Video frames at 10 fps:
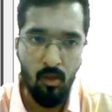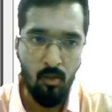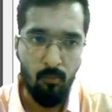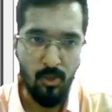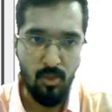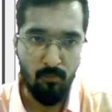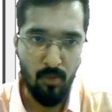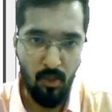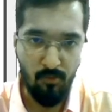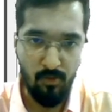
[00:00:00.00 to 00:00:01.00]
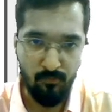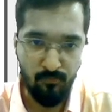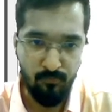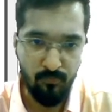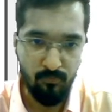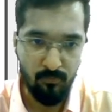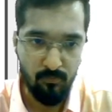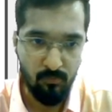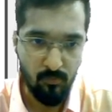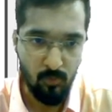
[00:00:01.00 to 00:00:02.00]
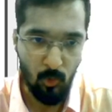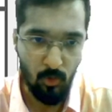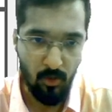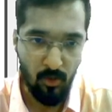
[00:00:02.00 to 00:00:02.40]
Page number 11. Okay.